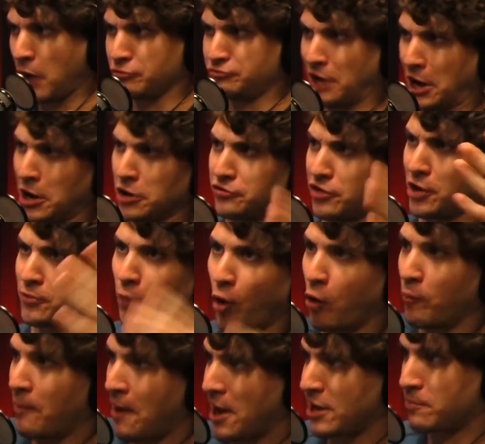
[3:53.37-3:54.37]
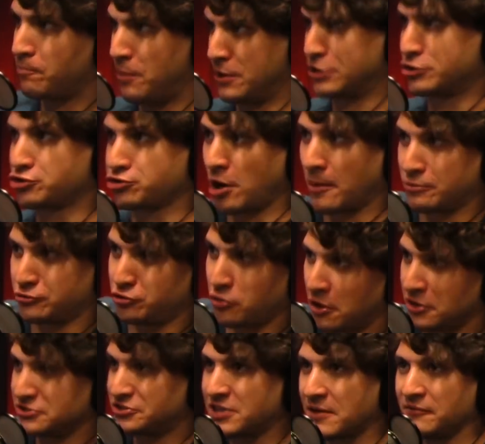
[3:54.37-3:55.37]
dare they roll back big Trump's
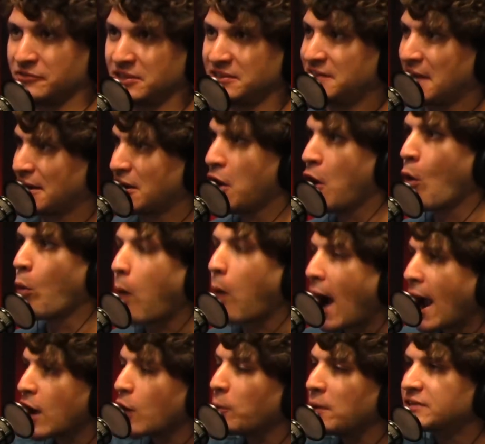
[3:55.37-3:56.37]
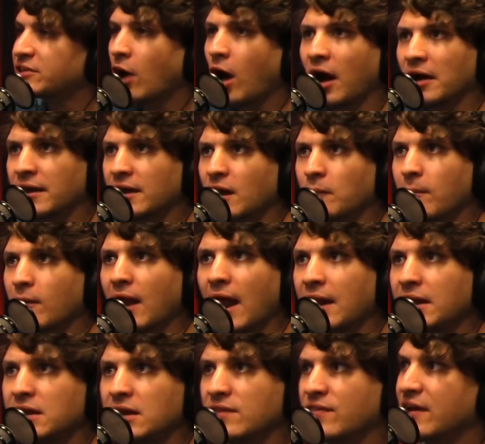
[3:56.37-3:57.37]
2017 tax? Why are we talking about
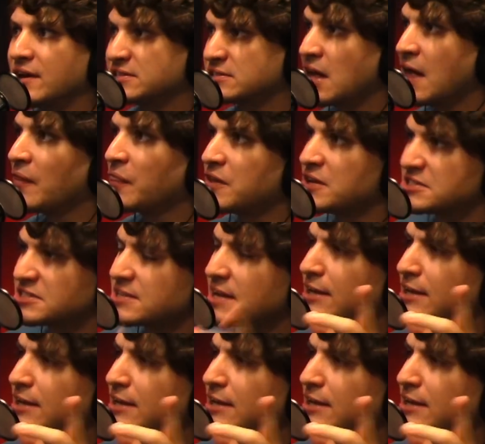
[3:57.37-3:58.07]
any of this? This is a